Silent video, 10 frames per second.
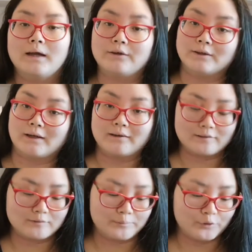I got
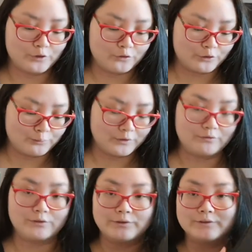another book from the
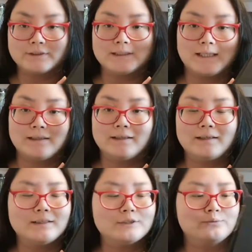Folio
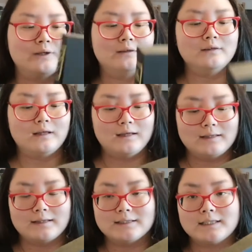Society as well.
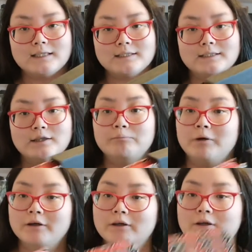This is The
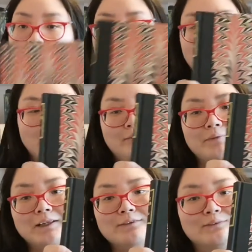Monk by
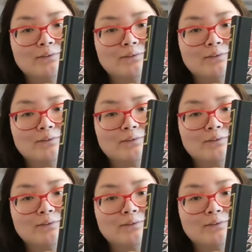Matthew